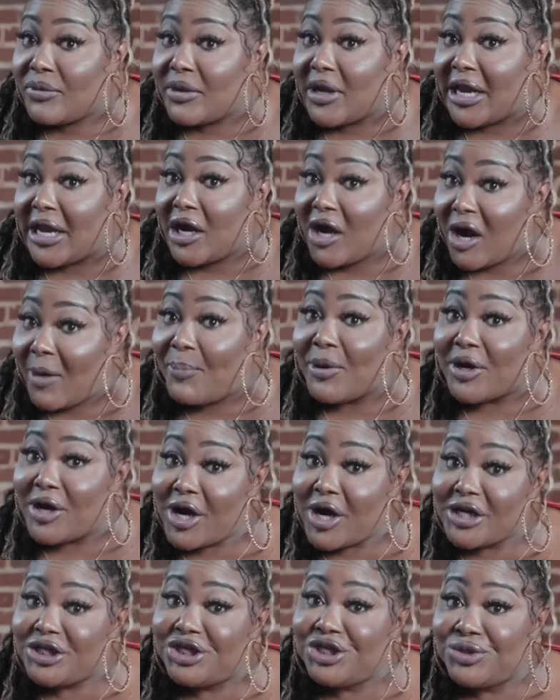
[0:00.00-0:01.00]
and
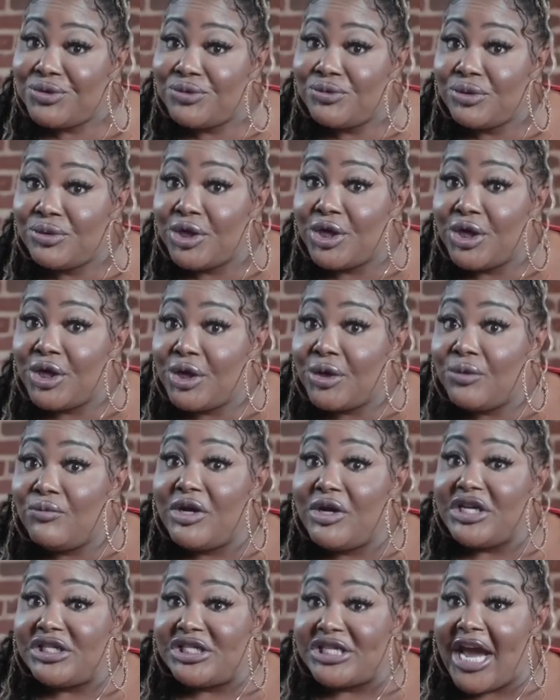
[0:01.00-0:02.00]
uppercut you,
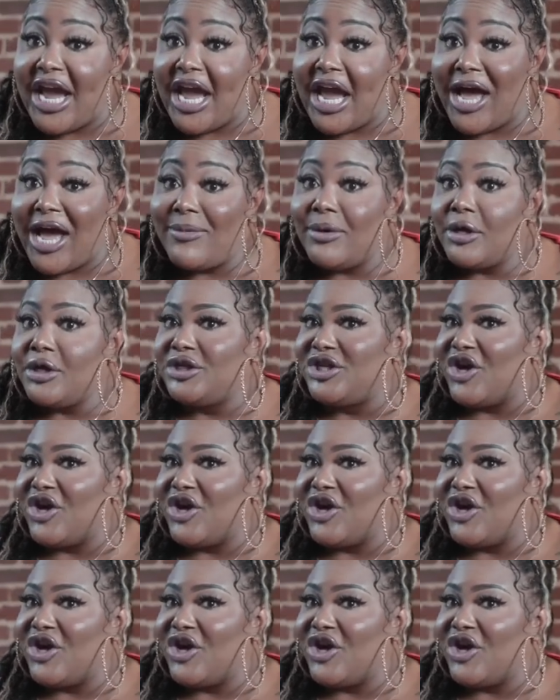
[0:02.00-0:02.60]
with a jab